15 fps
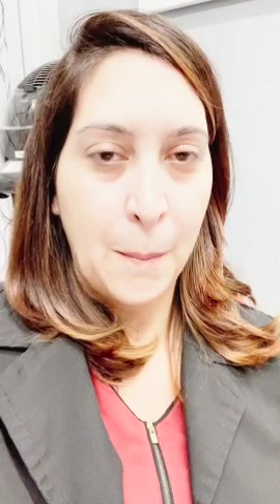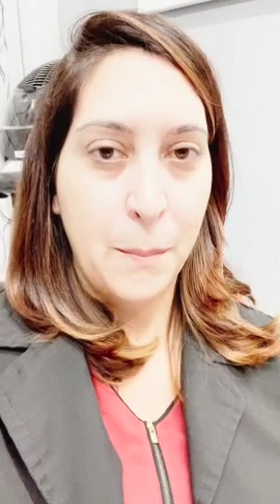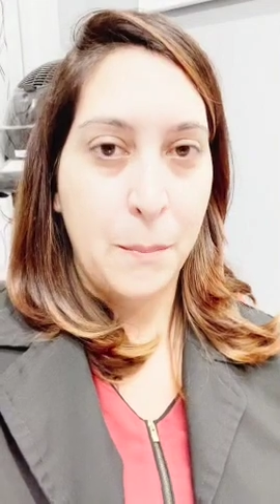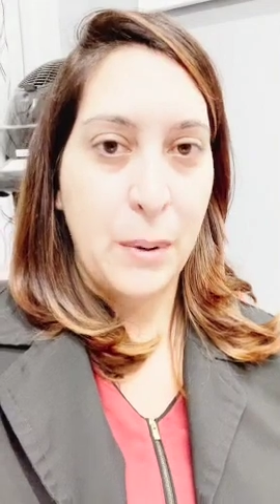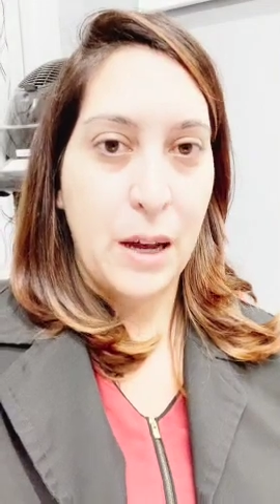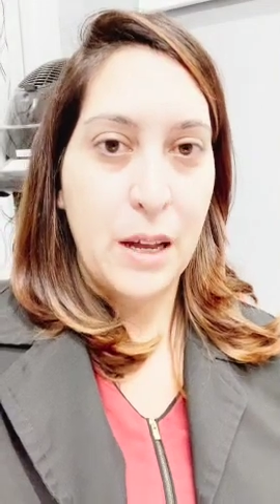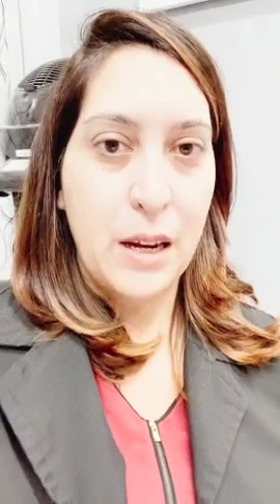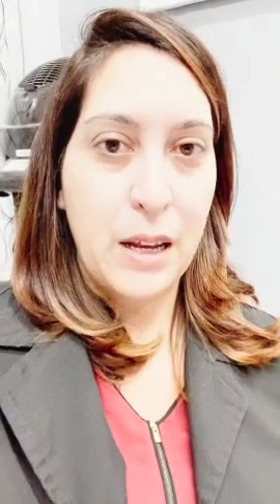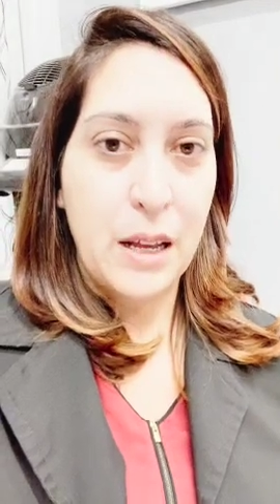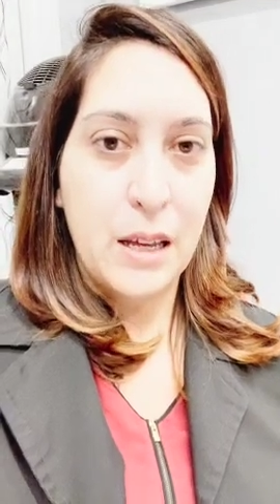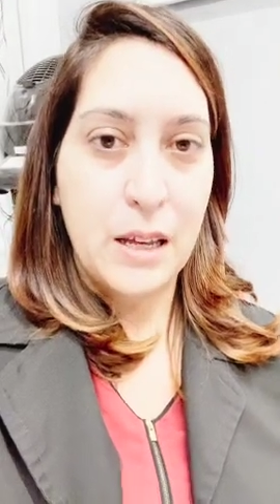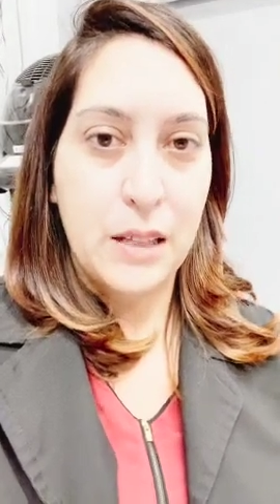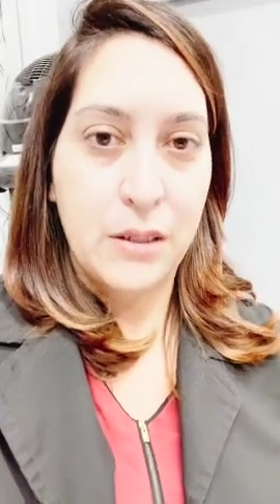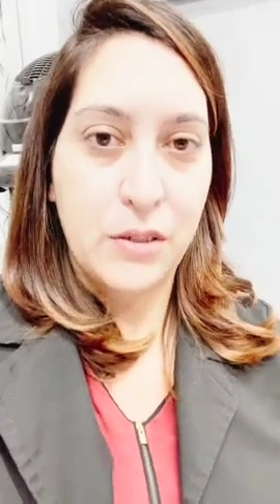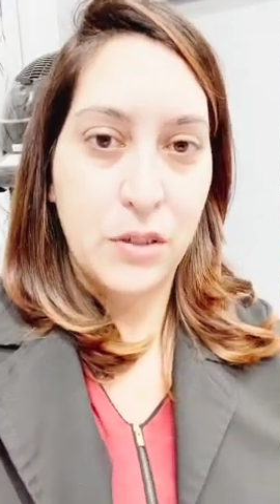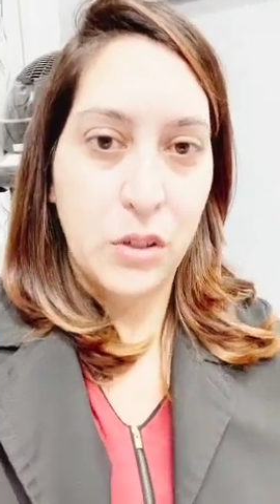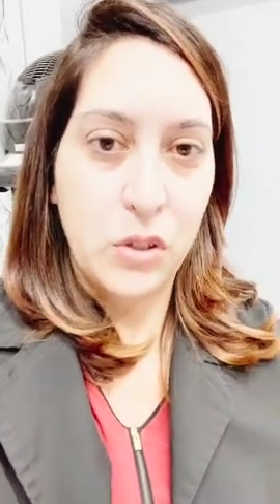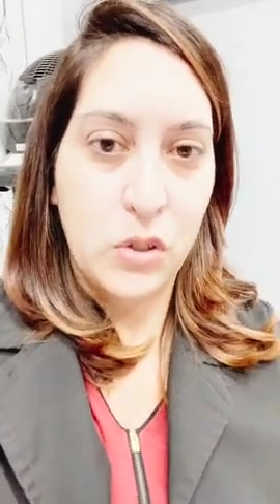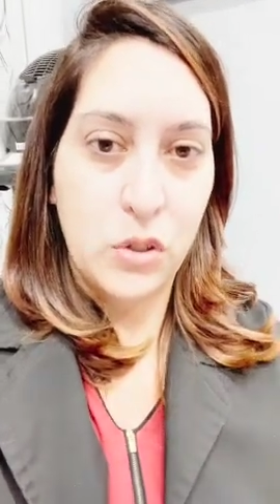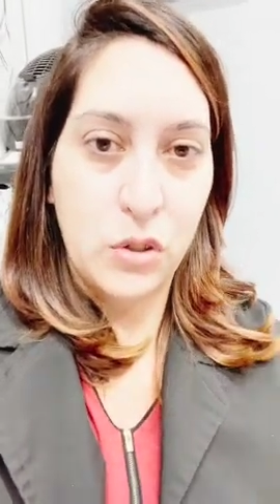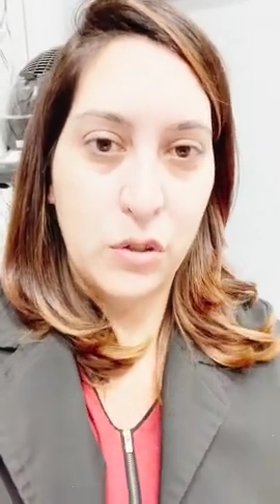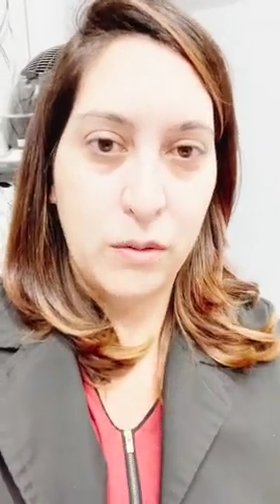but
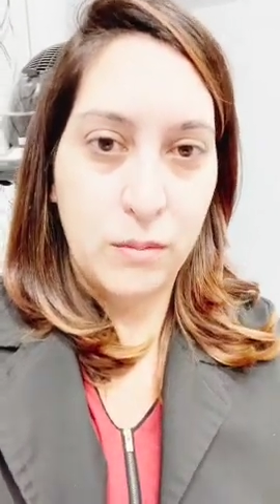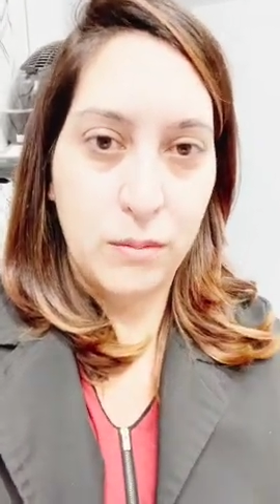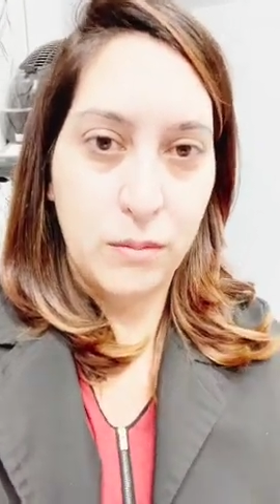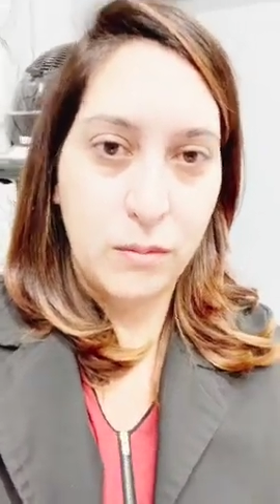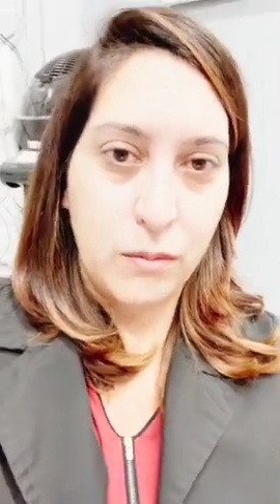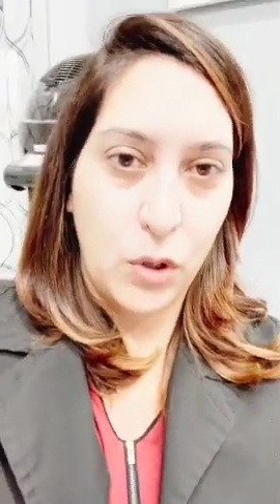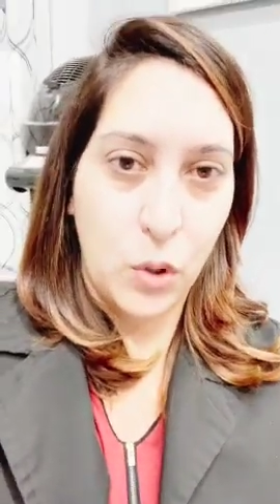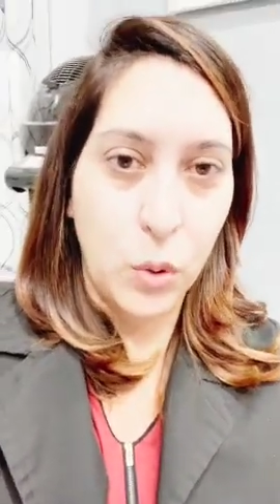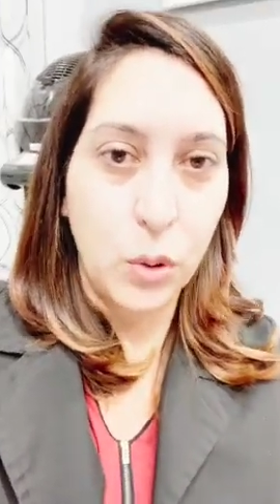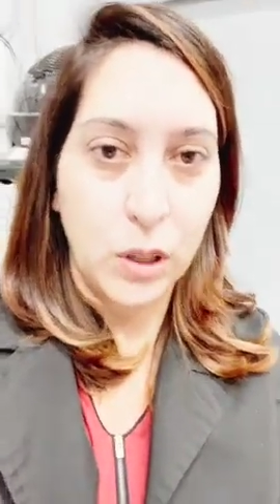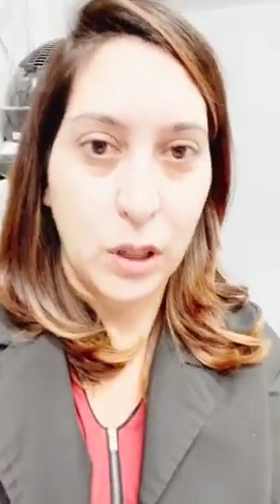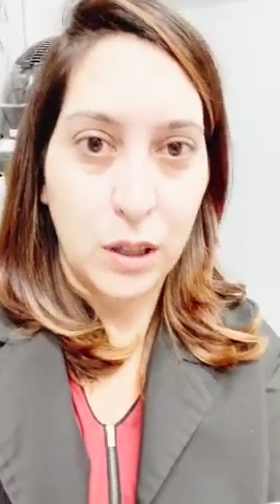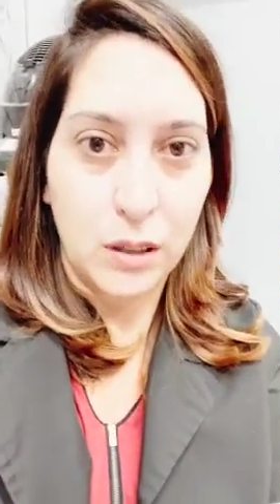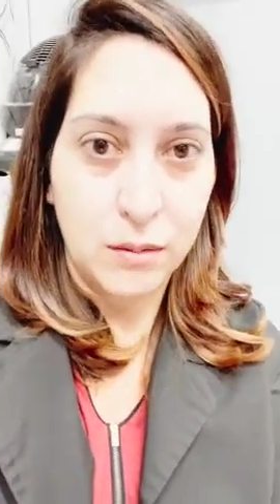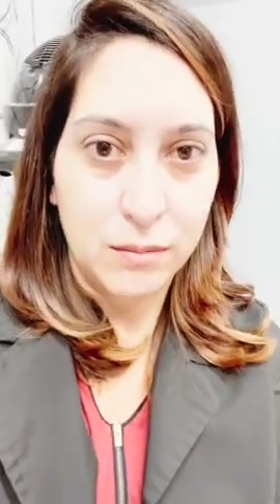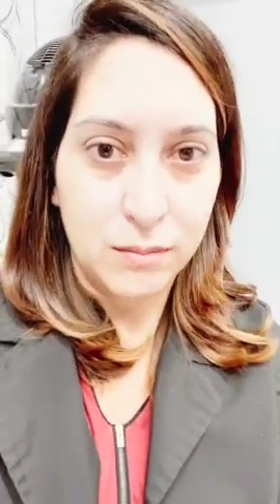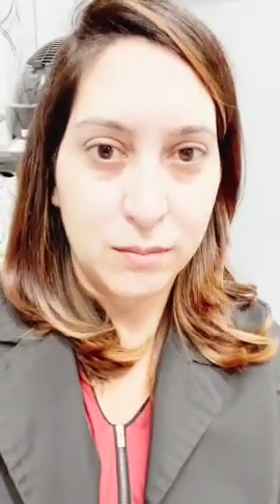it's cooler.